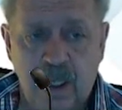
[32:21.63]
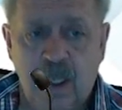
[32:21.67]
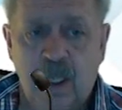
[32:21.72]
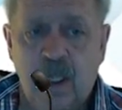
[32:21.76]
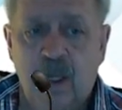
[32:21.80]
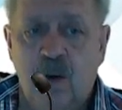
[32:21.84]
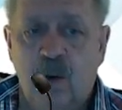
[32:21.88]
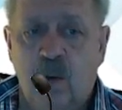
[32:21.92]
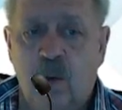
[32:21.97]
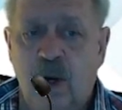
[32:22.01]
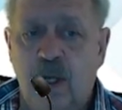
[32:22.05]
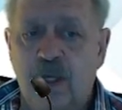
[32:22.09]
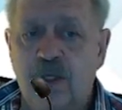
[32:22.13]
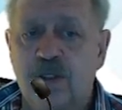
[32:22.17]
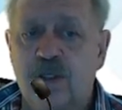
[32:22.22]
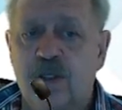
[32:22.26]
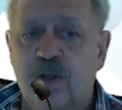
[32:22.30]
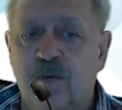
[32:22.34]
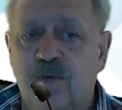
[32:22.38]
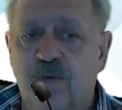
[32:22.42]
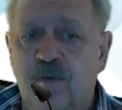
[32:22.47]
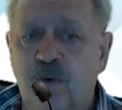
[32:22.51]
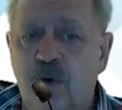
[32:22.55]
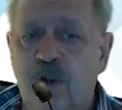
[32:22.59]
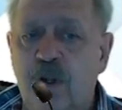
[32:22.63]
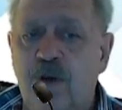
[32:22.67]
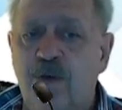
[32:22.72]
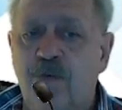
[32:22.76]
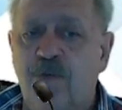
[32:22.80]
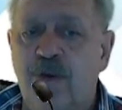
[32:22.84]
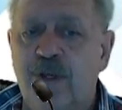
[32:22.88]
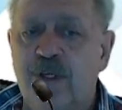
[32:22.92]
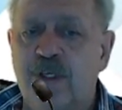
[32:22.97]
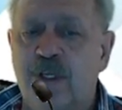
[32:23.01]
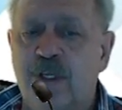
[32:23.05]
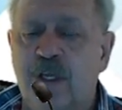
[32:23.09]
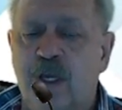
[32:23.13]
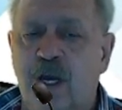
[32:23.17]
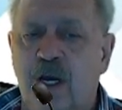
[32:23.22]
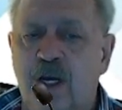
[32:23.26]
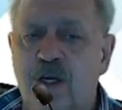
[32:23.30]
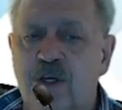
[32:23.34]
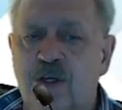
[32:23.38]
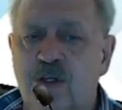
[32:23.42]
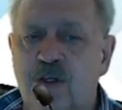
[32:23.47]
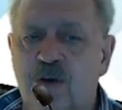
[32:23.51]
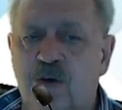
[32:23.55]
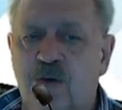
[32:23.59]
Whilst the full
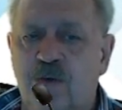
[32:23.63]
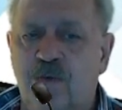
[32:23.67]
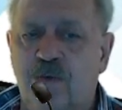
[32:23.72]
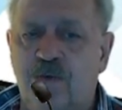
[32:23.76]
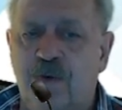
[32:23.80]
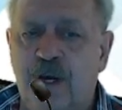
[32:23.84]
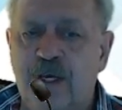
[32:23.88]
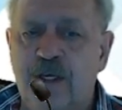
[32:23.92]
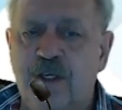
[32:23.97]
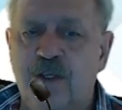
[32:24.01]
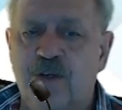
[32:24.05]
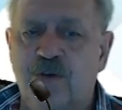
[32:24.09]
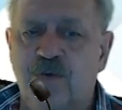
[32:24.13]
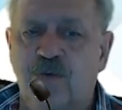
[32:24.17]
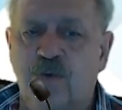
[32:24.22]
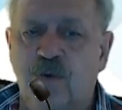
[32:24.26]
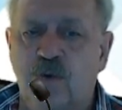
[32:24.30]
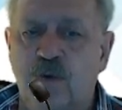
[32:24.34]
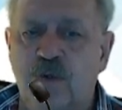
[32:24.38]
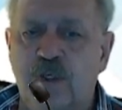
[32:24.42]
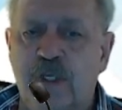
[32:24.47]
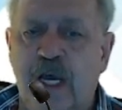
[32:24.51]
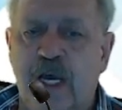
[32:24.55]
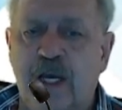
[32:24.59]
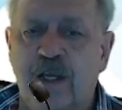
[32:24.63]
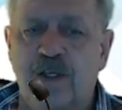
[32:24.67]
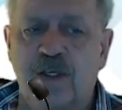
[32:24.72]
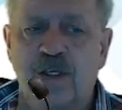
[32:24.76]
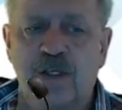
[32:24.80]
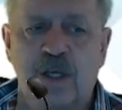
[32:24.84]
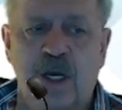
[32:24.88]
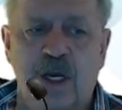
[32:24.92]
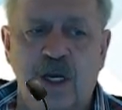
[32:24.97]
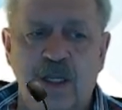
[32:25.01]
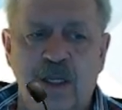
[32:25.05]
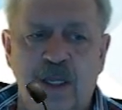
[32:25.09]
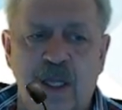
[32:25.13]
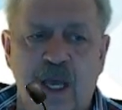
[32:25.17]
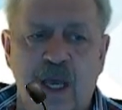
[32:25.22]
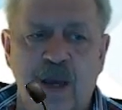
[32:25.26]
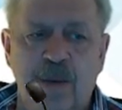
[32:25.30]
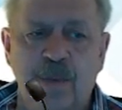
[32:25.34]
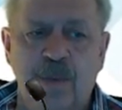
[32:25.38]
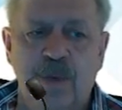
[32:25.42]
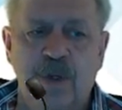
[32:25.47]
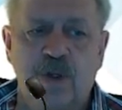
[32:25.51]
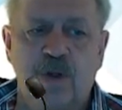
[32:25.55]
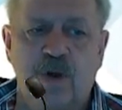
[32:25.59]
investigation of FASE falls outside the
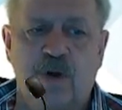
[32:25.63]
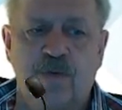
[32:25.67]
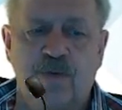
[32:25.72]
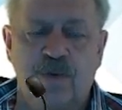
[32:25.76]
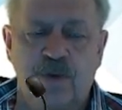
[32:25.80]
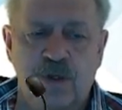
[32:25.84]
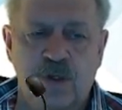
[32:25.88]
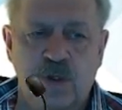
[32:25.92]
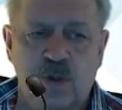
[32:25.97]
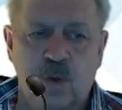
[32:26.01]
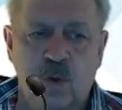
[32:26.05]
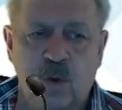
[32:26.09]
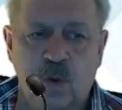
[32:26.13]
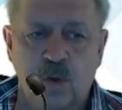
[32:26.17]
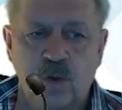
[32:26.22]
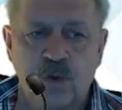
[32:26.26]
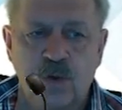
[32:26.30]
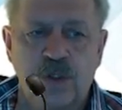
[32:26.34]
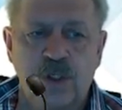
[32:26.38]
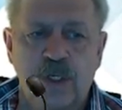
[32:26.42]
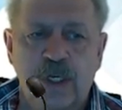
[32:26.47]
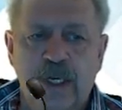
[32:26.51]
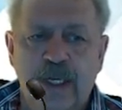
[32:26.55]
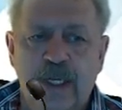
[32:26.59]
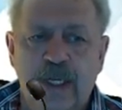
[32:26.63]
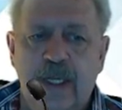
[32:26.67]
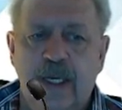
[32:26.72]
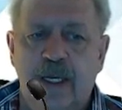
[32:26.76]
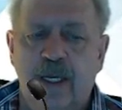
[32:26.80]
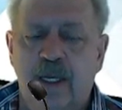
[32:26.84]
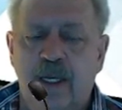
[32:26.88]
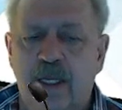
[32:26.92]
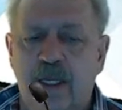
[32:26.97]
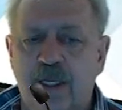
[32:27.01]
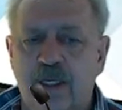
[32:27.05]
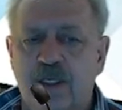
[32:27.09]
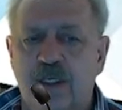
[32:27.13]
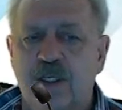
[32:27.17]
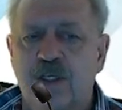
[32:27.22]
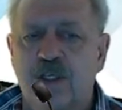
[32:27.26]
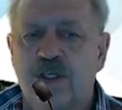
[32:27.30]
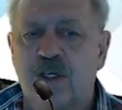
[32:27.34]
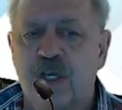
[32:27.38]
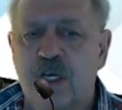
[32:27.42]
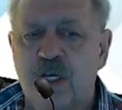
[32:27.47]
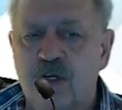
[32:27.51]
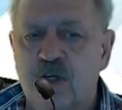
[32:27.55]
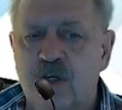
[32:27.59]
ambit of this course, it is
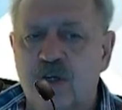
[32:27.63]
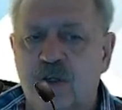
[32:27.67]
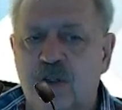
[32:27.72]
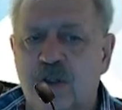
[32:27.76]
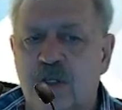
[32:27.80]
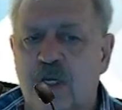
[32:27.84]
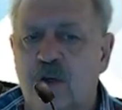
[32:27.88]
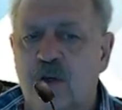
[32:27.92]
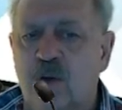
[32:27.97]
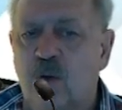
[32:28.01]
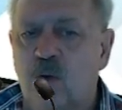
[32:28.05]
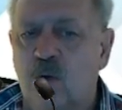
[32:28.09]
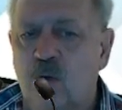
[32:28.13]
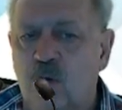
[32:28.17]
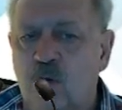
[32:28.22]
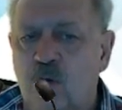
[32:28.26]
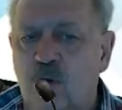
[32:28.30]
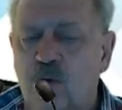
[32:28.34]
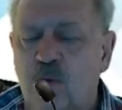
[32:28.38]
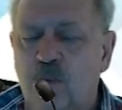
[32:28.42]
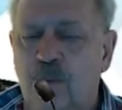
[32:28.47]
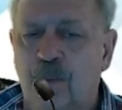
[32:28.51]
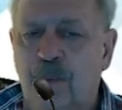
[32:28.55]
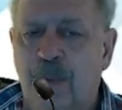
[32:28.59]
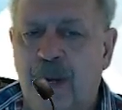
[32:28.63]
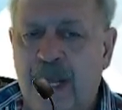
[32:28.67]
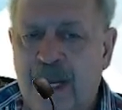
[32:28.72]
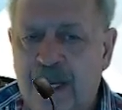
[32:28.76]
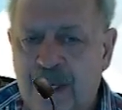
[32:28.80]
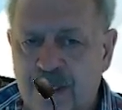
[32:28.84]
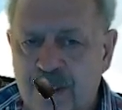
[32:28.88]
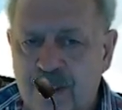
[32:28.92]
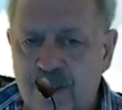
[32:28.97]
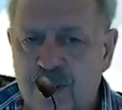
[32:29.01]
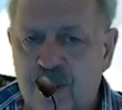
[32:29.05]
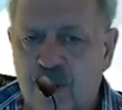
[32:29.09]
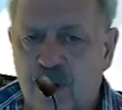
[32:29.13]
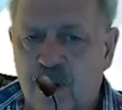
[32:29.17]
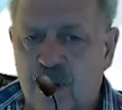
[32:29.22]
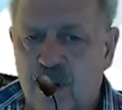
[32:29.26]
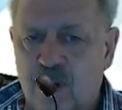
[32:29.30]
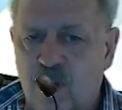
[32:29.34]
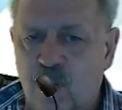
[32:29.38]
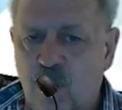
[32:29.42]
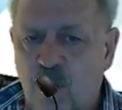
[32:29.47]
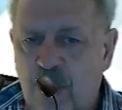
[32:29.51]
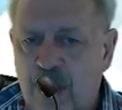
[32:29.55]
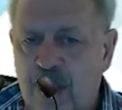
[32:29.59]
essential that all planners are
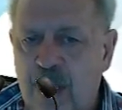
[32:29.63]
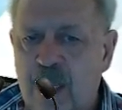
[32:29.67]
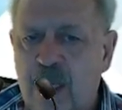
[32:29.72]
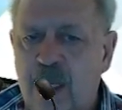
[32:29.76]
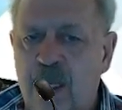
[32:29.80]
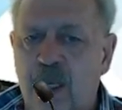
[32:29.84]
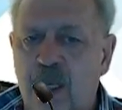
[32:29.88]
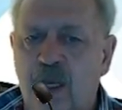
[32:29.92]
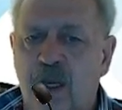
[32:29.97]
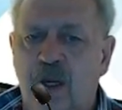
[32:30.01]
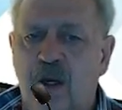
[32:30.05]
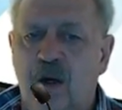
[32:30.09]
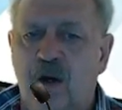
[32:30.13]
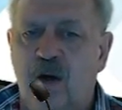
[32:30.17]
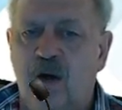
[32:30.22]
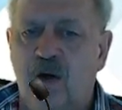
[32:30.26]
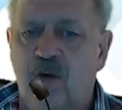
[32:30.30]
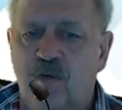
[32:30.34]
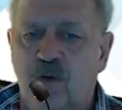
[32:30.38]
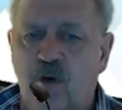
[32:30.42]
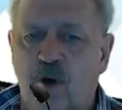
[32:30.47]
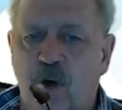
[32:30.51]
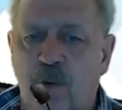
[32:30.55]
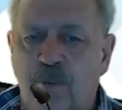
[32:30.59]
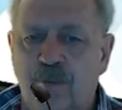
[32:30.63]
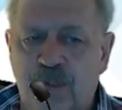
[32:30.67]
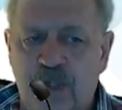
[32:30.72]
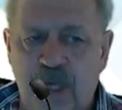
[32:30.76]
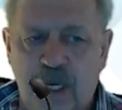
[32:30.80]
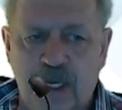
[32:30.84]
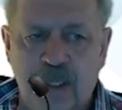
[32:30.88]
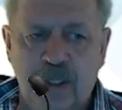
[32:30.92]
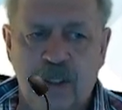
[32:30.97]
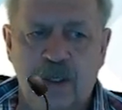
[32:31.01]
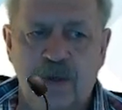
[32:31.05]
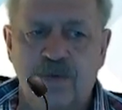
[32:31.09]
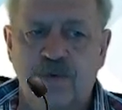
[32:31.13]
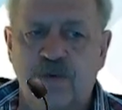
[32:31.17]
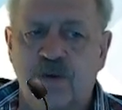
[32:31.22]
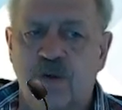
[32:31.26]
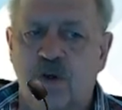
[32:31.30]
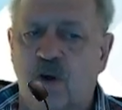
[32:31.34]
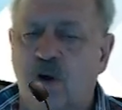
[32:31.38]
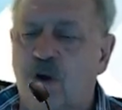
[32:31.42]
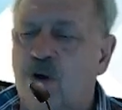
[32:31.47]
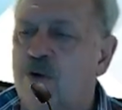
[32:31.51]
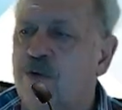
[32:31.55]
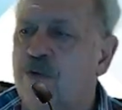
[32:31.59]
aware of the objectives
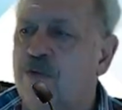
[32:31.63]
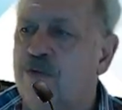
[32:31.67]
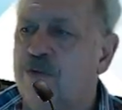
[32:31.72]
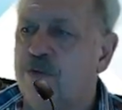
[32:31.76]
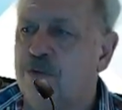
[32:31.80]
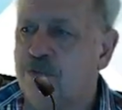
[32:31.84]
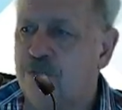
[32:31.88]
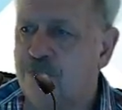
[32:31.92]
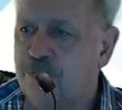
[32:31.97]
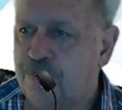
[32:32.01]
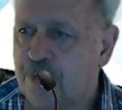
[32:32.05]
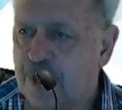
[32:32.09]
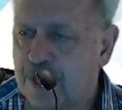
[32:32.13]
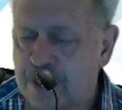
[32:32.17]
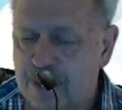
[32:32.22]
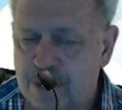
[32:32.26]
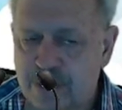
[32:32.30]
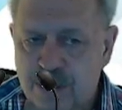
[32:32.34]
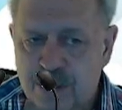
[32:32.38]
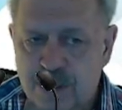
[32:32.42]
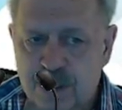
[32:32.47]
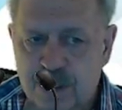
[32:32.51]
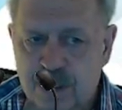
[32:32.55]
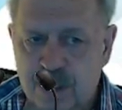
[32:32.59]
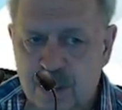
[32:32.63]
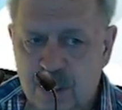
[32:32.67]
of FASE.